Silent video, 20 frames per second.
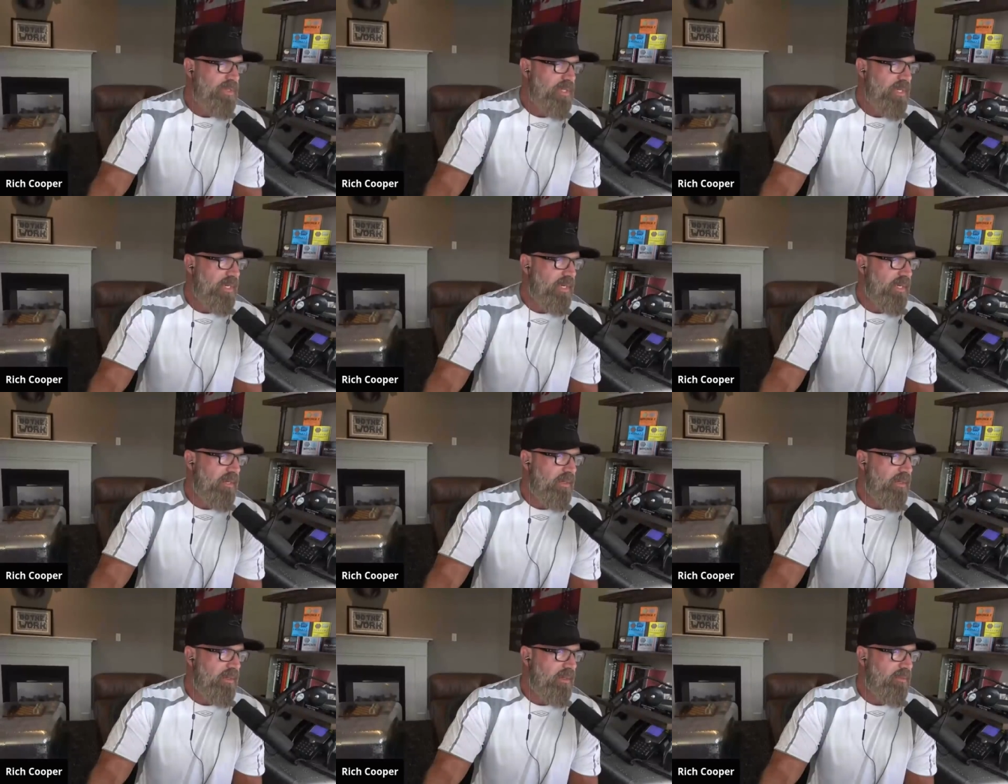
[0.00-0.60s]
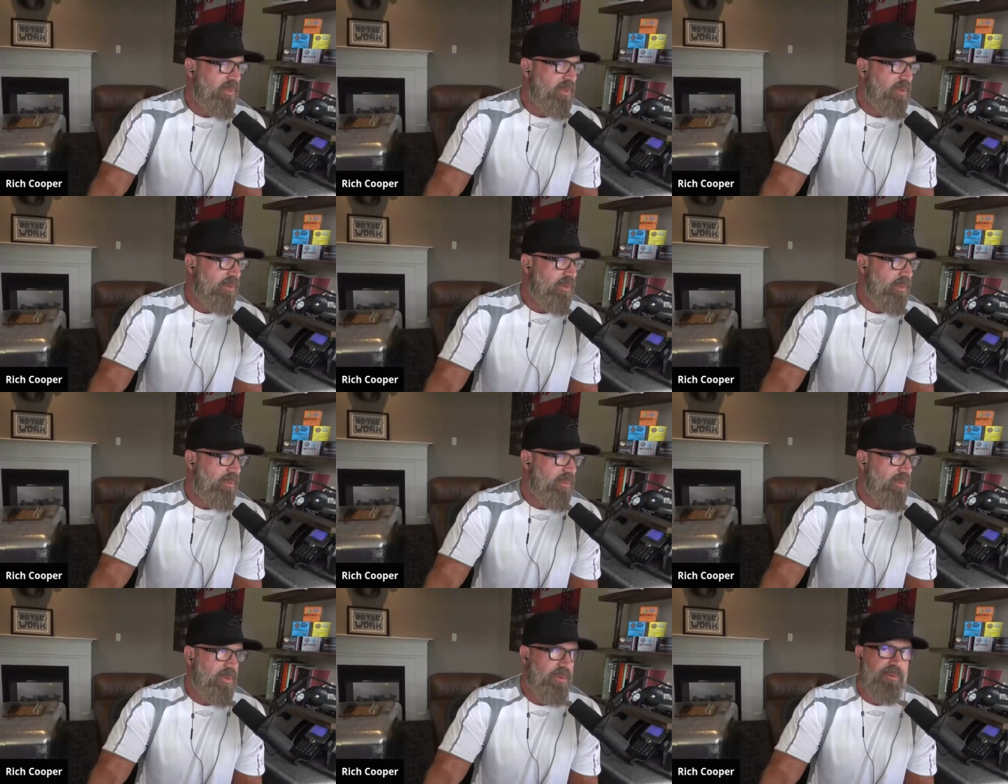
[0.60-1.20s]
that. Let me
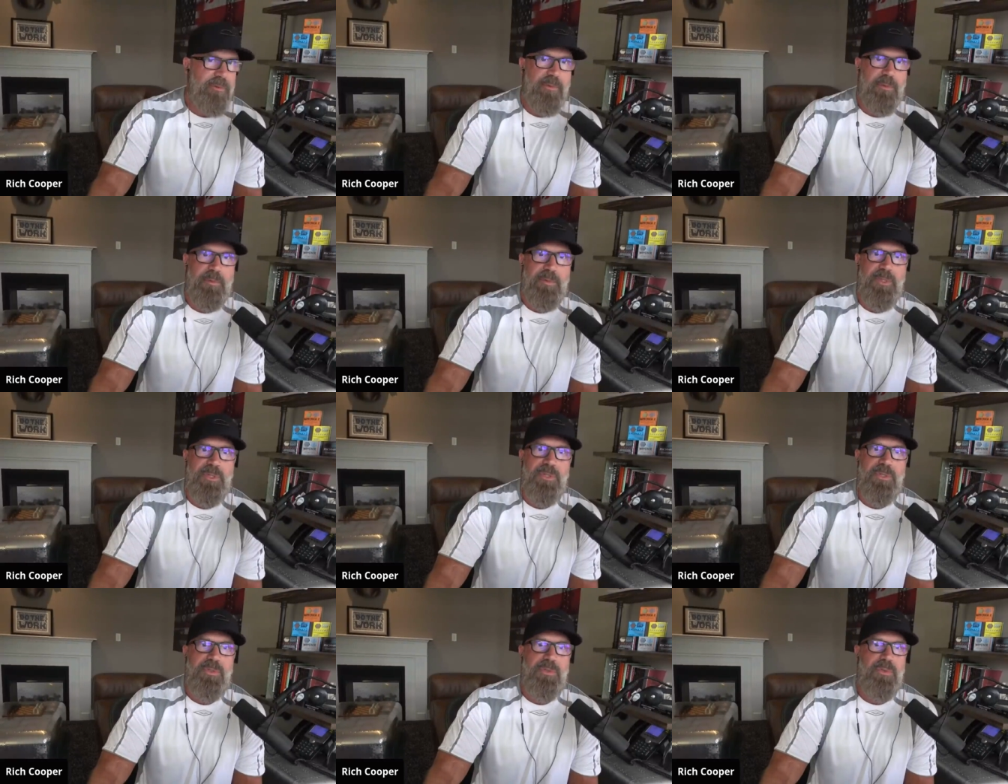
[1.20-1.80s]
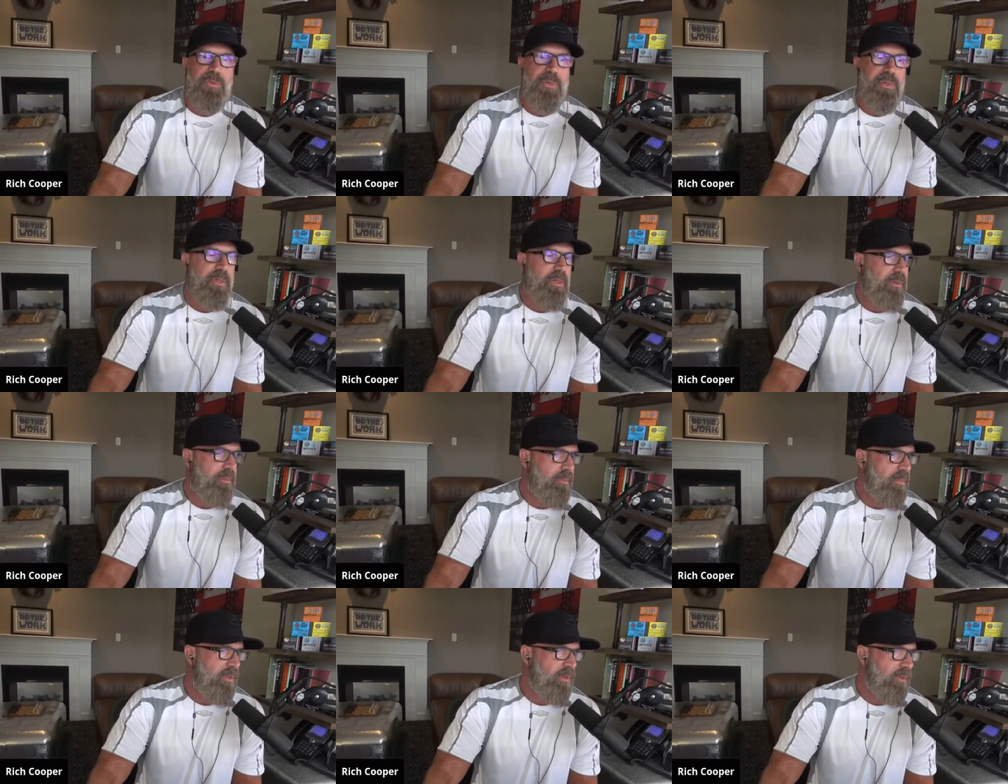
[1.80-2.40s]
remove from
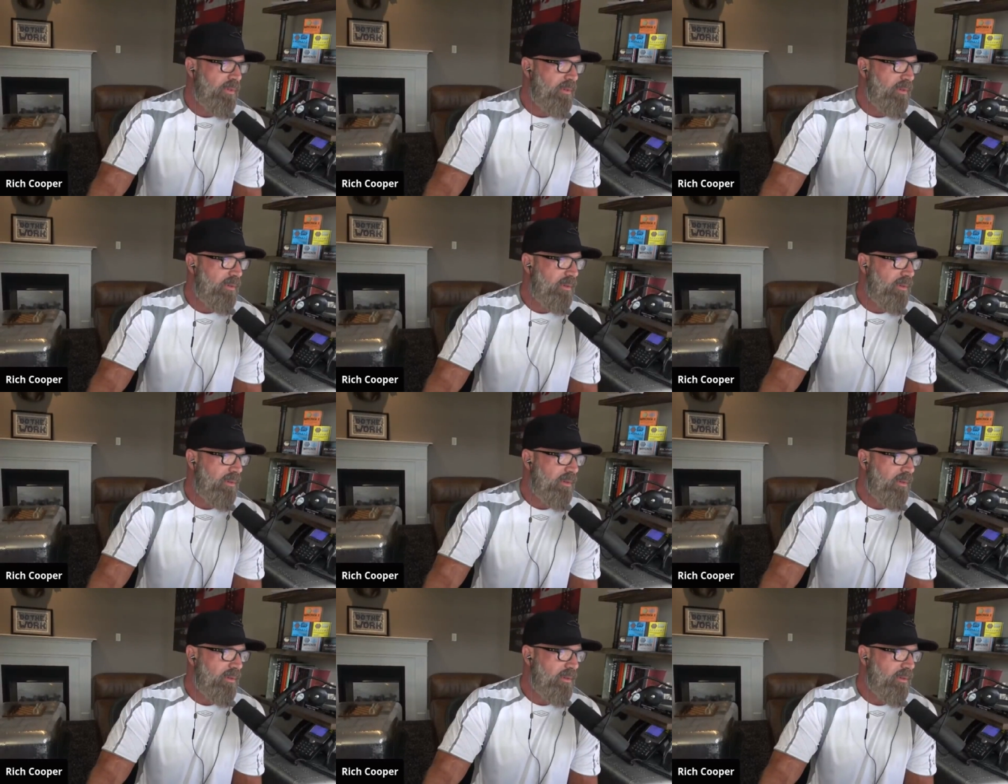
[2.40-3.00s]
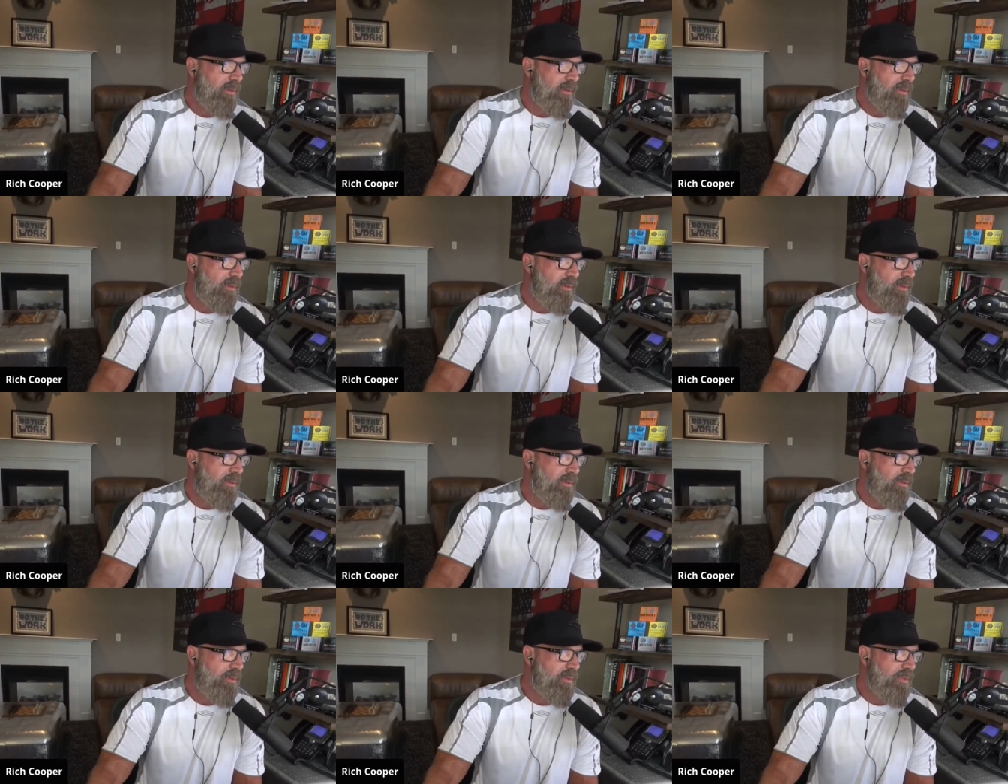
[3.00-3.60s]
stream.
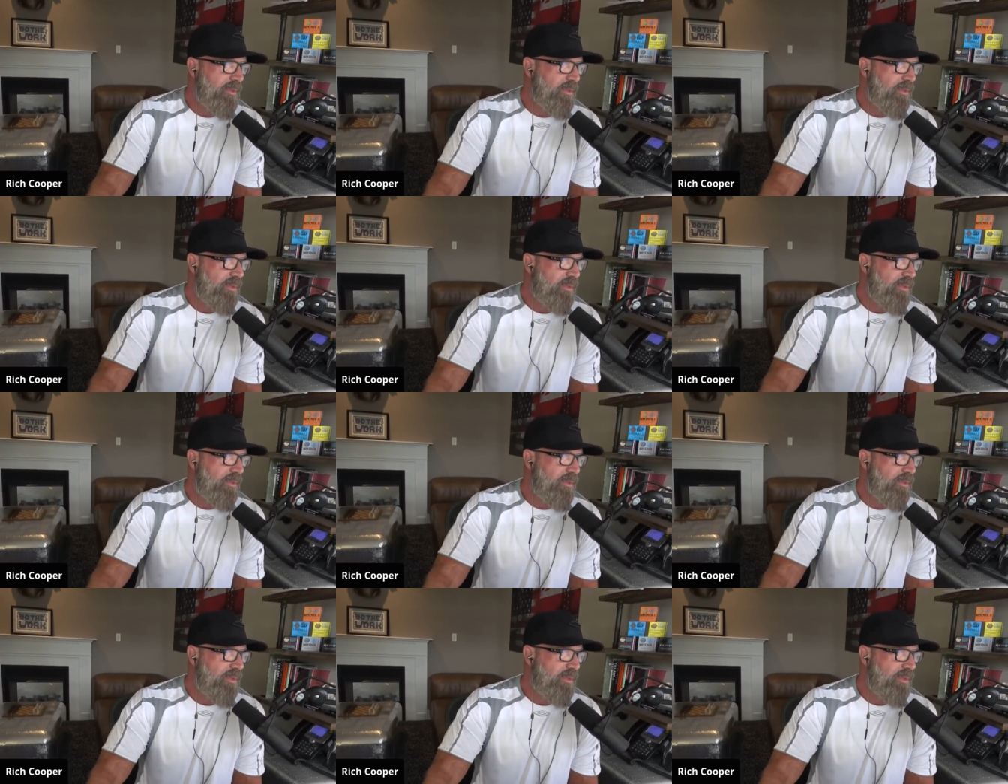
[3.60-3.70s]
And